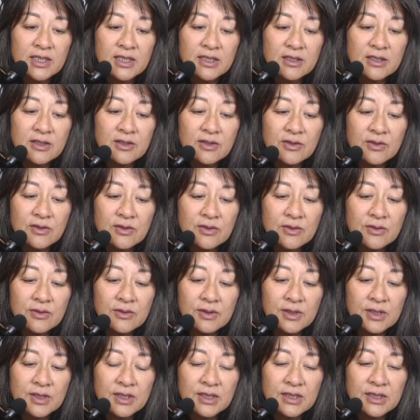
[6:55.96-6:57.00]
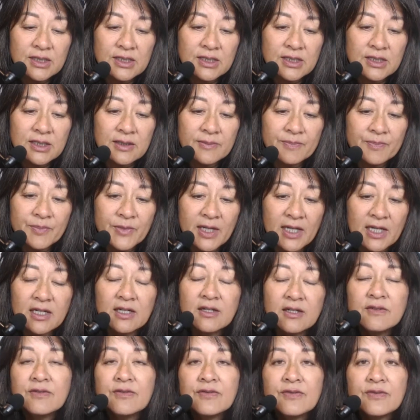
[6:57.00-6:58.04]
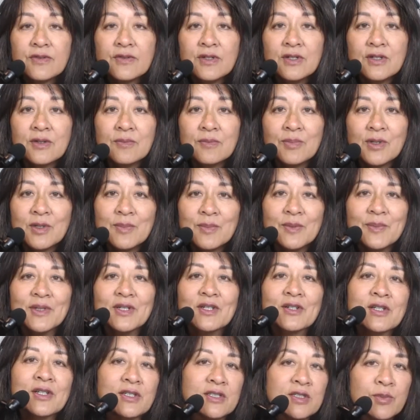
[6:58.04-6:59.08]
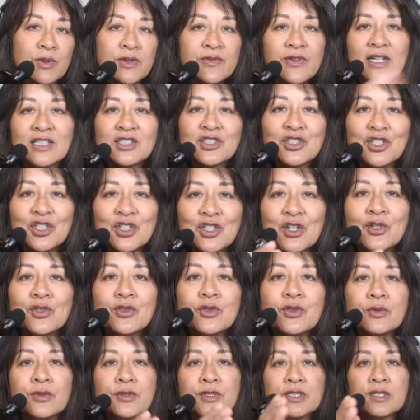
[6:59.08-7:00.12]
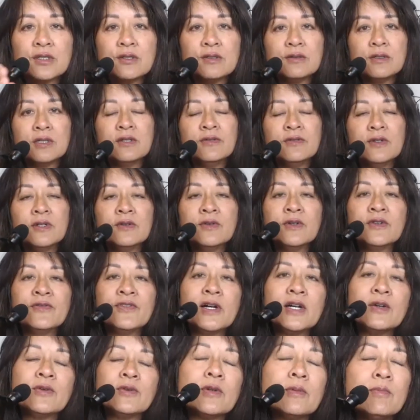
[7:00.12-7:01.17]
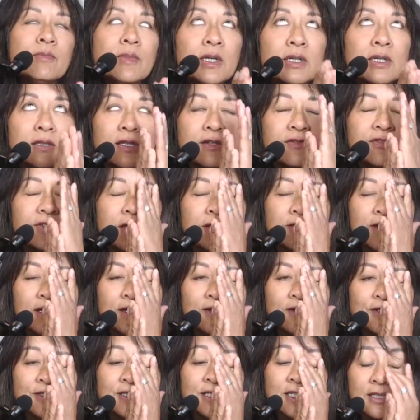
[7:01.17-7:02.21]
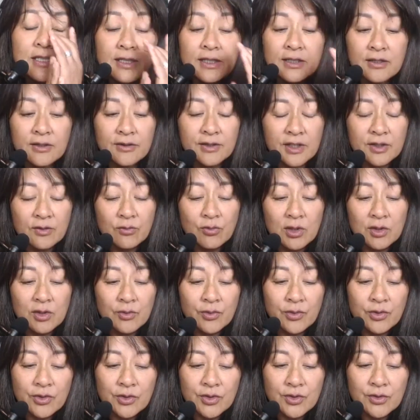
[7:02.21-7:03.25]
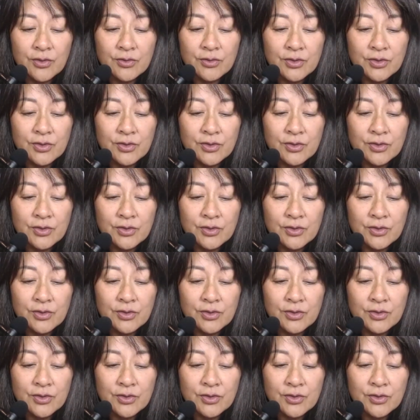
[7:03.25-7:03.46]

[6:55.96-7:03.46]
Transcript: need to do is have, you know, blah, blah, blah. Okay, so we've actually gone through. So if I were to model, if I were to say like, okay, what were you